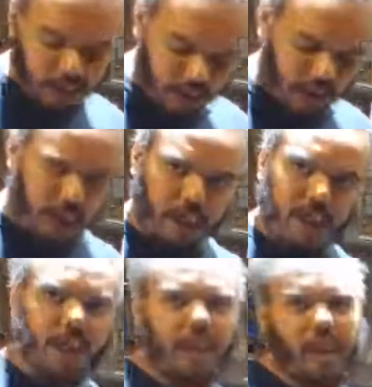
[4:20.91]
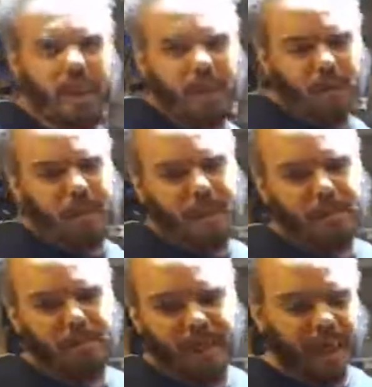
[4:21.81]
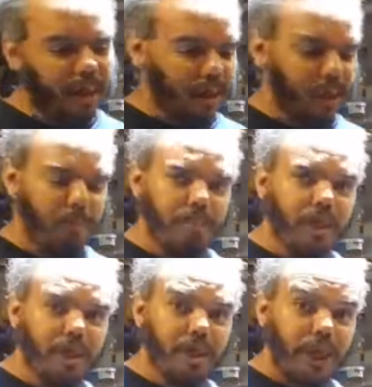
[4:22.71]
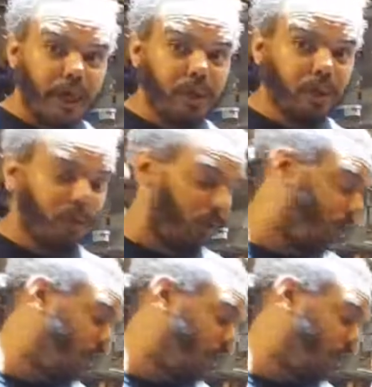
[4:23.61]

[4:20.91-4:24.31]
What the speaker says: It's alright. It looks like I'm going to have to bring out the bead jack tool.